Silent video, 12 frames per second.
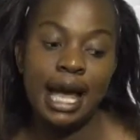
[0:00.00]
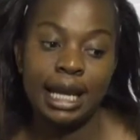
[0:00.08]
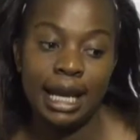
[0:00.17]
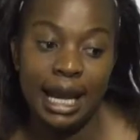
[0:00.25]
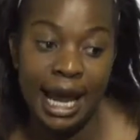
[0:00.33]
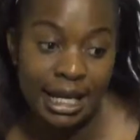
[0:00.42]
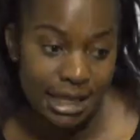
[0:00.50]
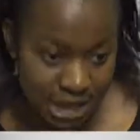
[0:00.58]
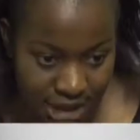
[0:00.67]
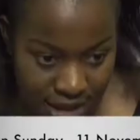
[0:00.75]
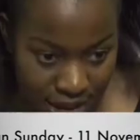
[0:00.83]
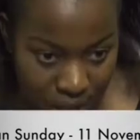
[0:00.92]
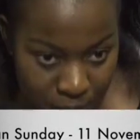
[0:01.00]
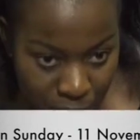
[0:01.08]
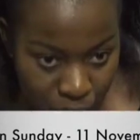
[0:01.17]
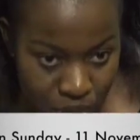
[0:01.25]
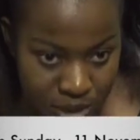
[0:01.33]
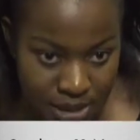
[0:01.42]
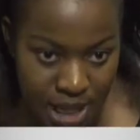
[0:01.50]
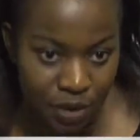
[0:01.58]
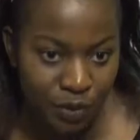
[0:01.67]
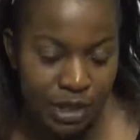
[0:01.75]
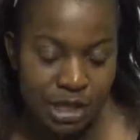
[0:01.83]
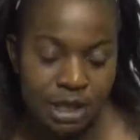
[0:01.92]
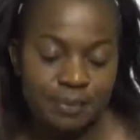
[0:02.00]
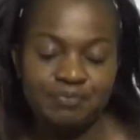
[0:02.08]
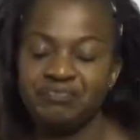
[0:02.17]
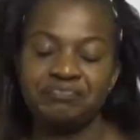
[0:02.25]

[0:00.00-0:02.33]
I liked it there because I really